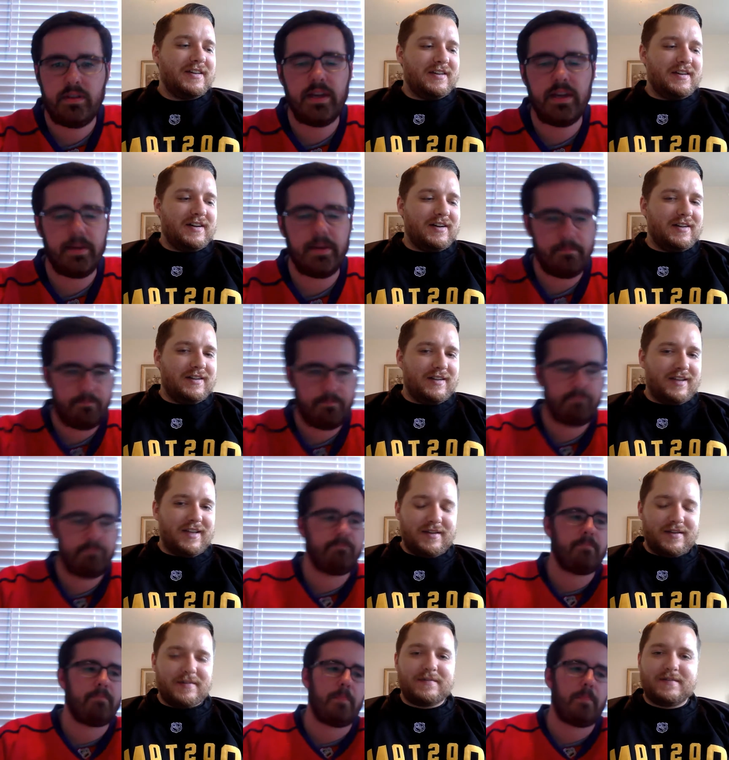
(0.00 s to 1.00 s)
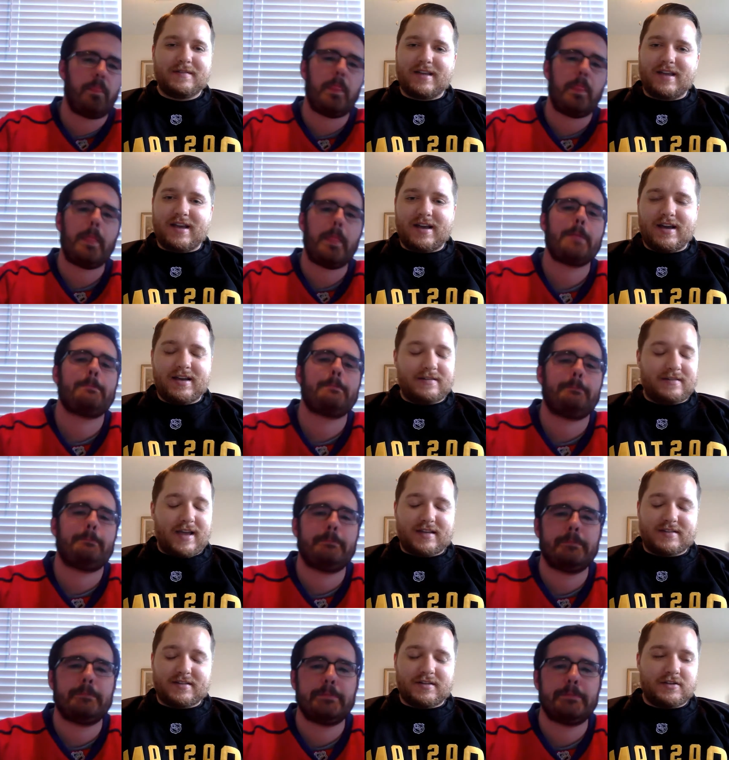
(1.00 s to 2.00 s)
Speaker 1: Yeah.
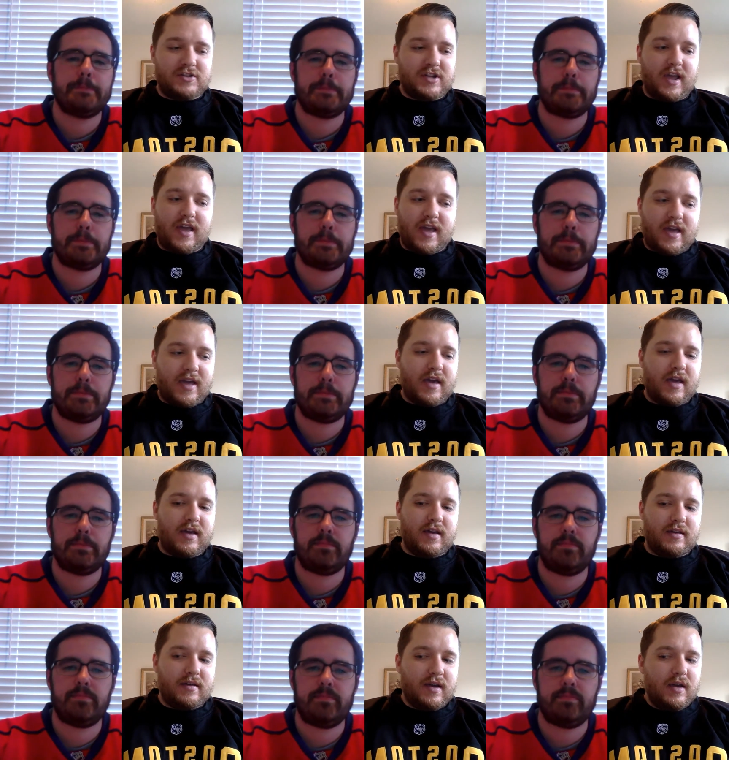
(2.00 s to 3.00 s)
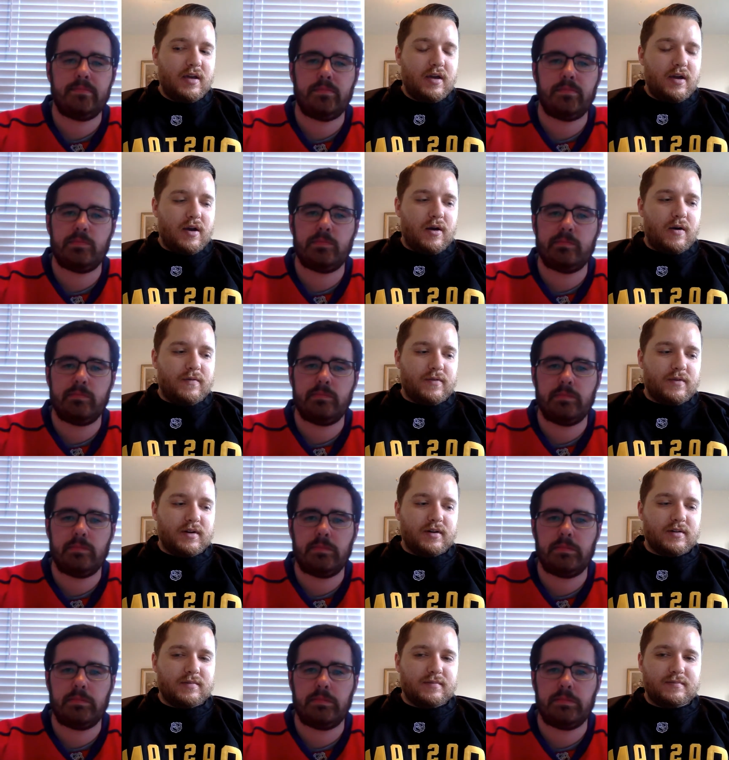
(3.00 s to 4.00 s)
Has a GAA
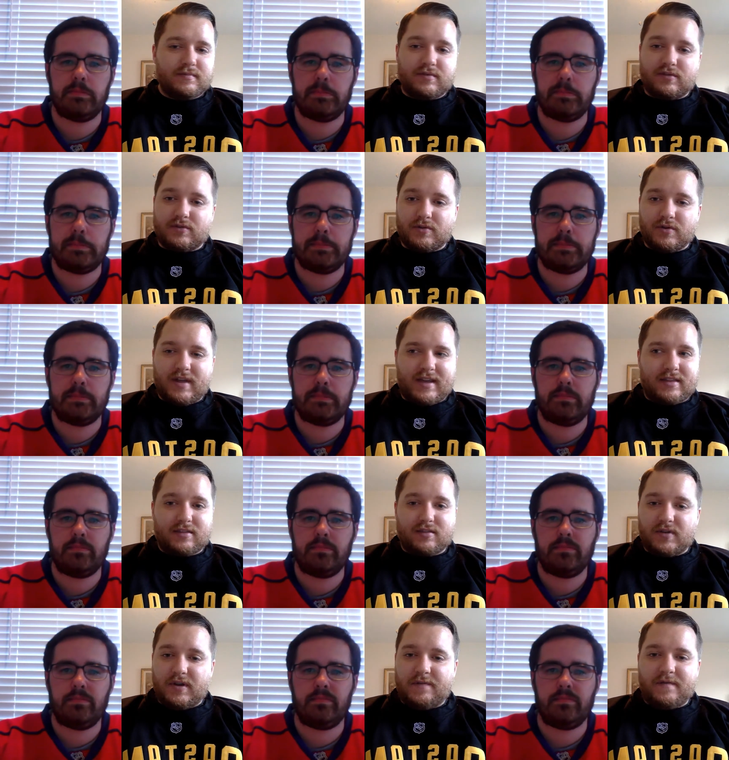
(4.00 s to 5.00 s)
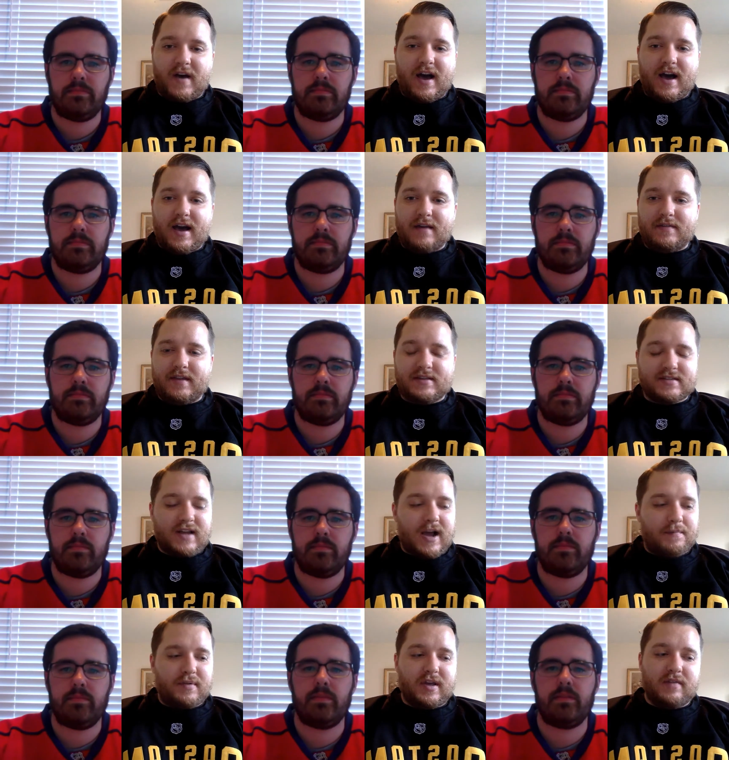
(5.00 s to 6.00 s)
over like 3.5. He is
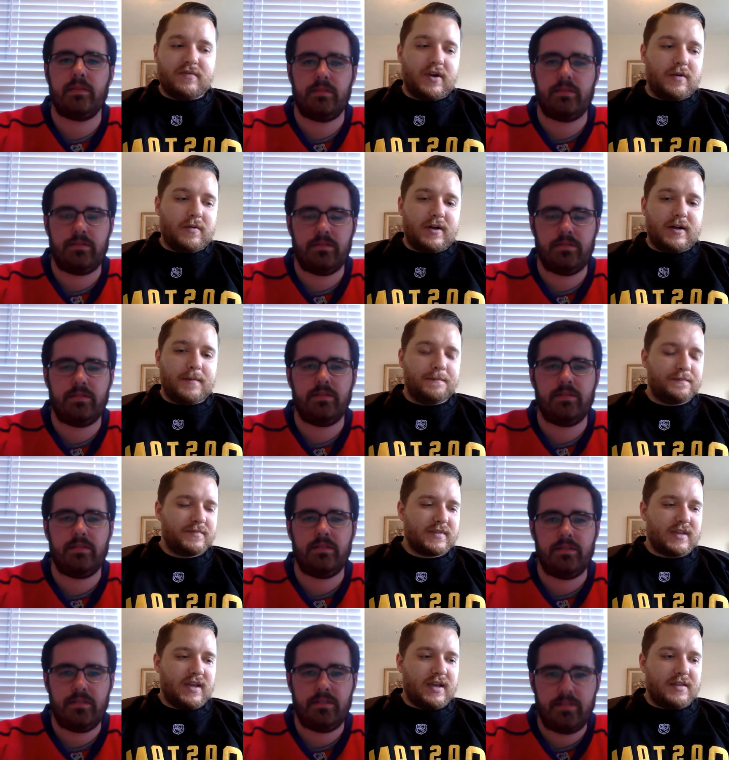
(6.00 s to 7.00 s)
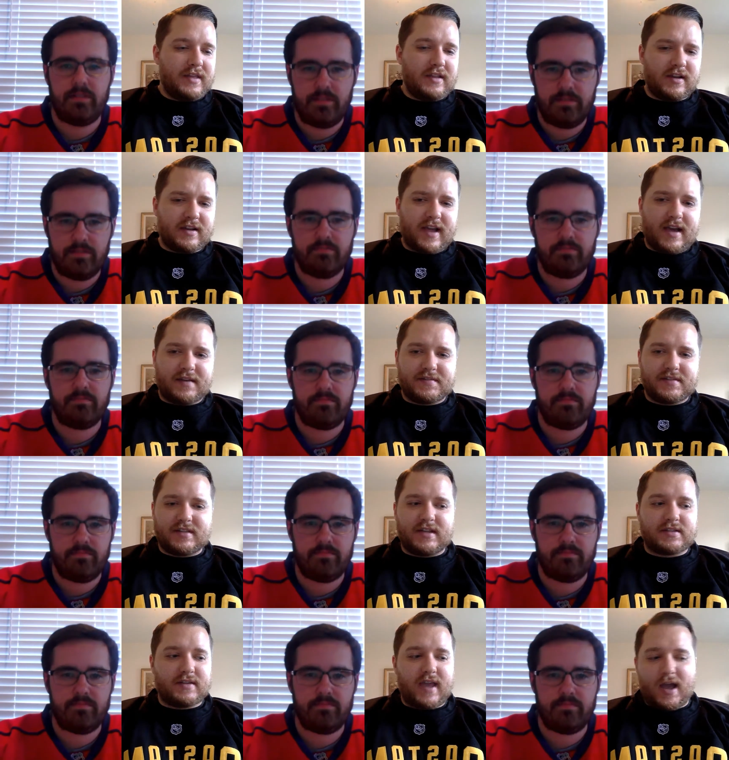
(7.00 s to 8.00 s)
not playing very well. They look out of
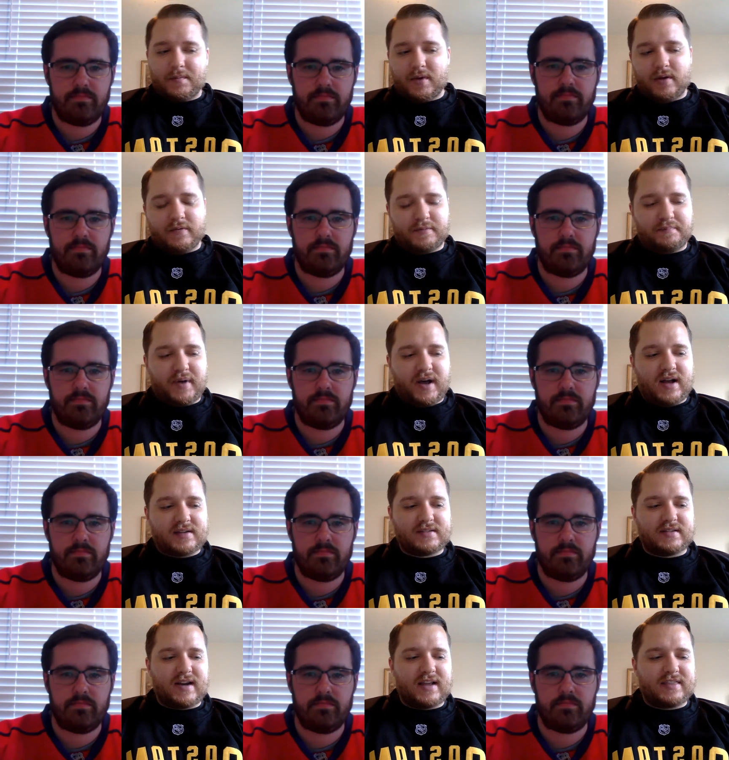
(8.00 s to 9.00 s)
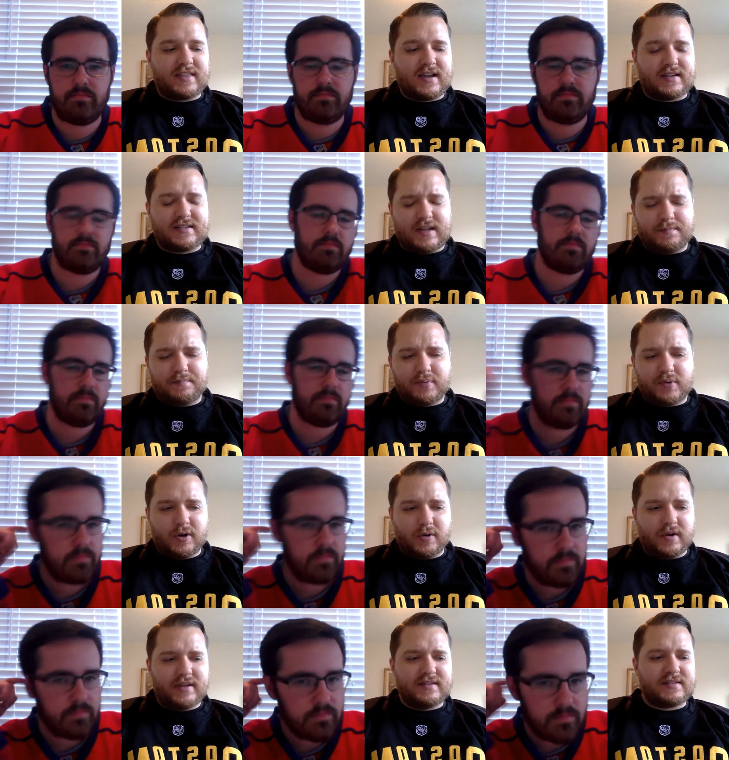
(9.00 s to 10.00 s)
sync. So, yeah, I'm going with Boston. I think I said
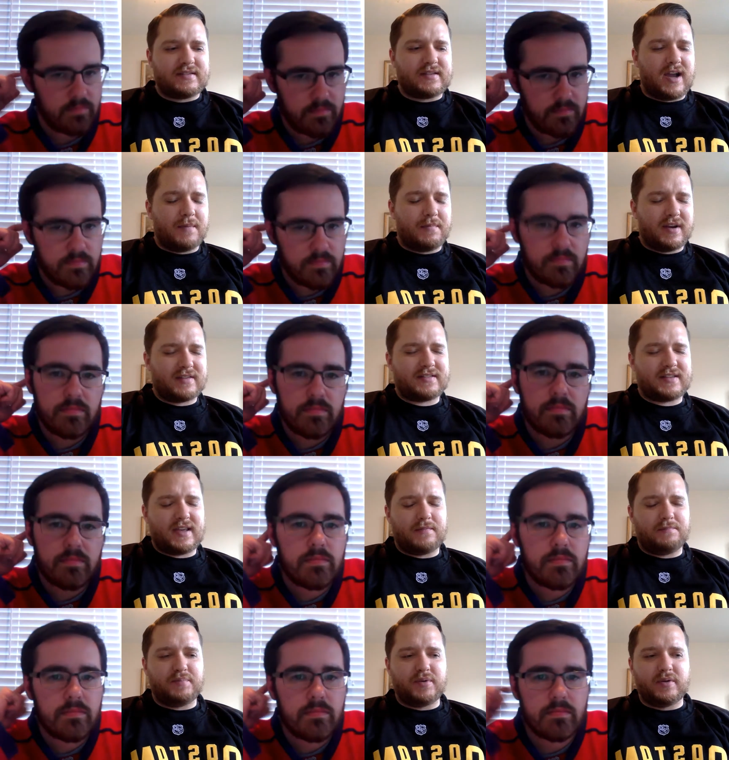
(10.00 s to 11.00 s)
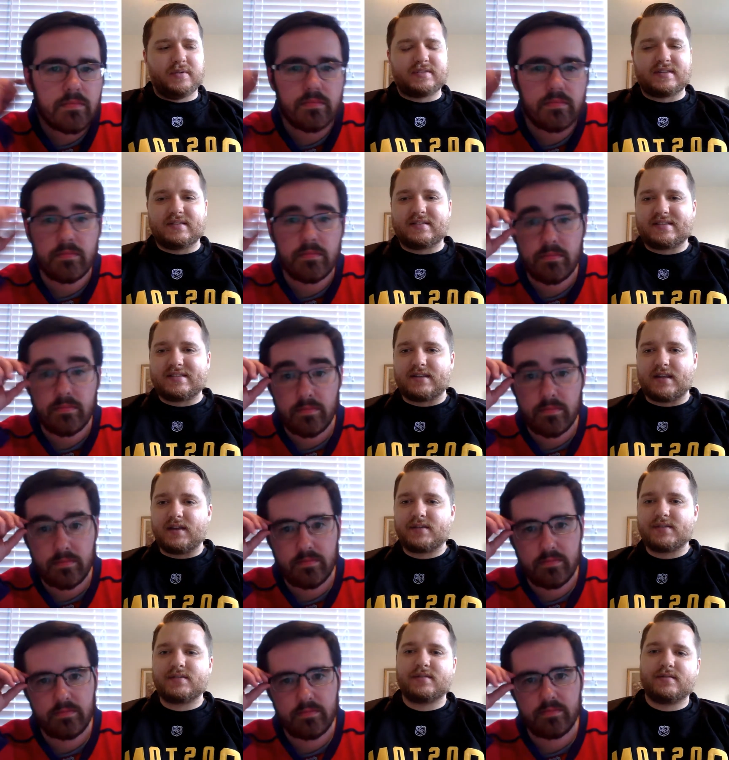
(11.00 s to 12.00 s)
Bruins. I'm going to say Bruins in
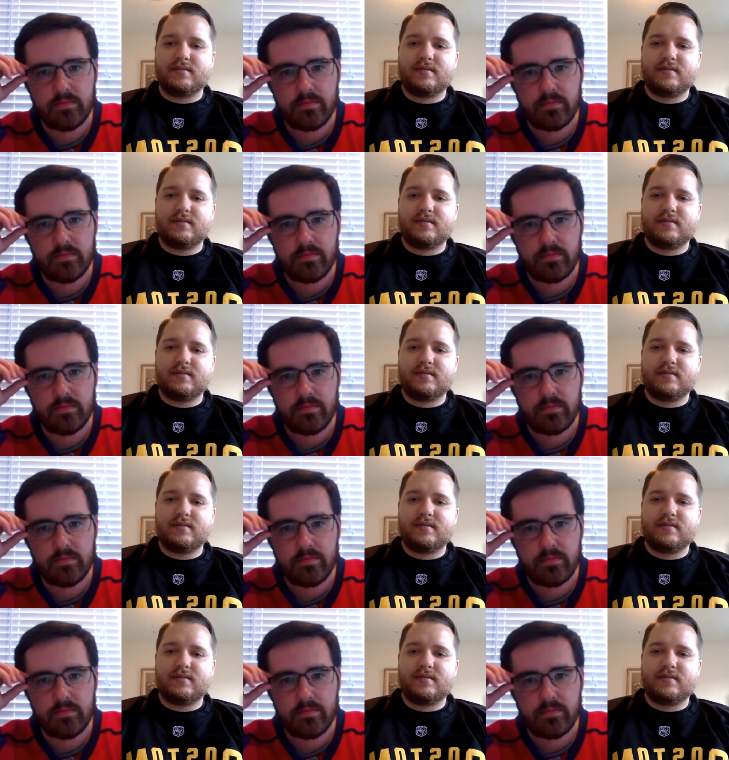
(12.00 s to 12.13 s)
6.